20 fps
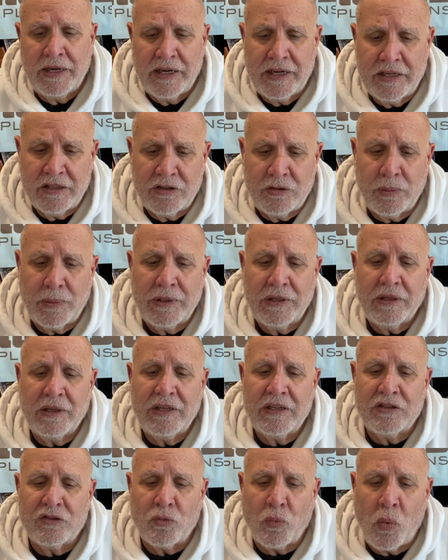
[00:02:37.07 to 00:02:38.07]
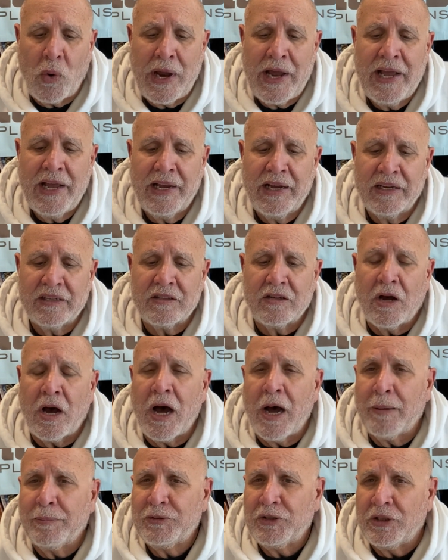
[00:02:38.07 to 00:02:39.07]
Israel is weighing its
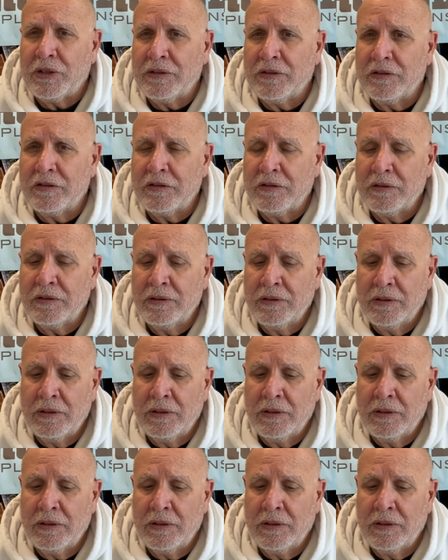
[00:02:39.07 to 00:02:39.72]
options,